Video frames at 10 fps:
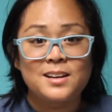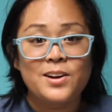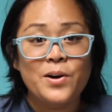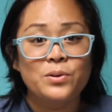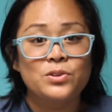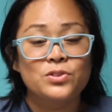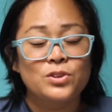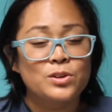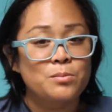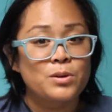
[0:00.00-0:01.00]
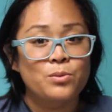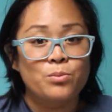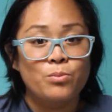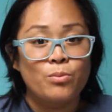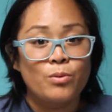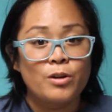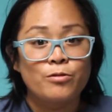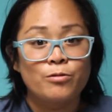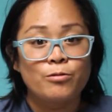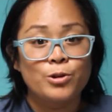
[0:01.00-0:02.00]
No. There's gonna be rough
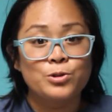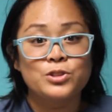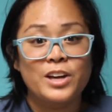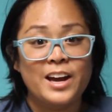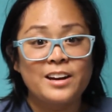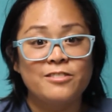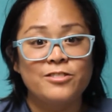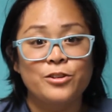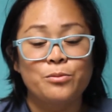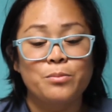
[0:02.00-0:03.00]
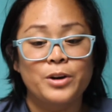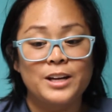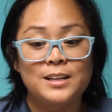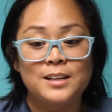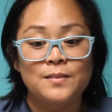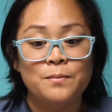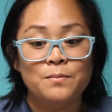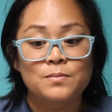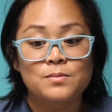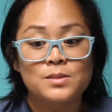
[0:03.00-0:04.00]
roads ahead of you, but
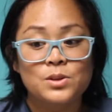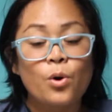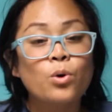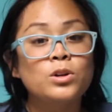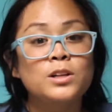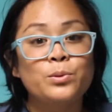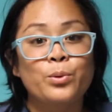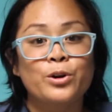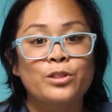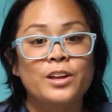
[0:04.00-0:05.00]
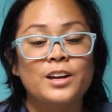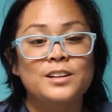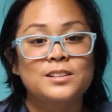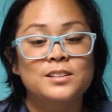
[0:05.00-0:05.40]
totally worth it